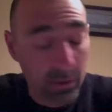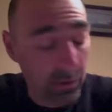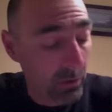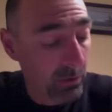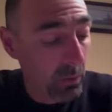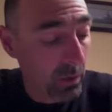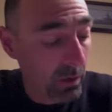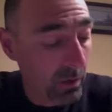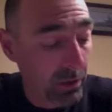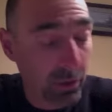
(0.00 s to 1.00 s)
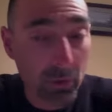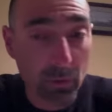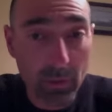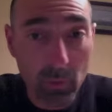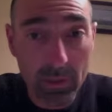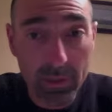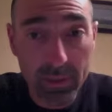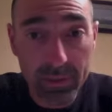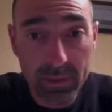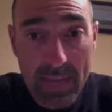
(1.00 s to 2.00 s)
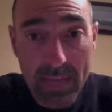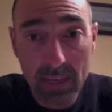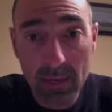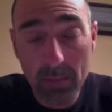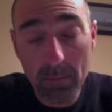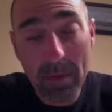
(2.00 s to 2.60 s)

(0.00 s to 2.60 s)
those were two that were decided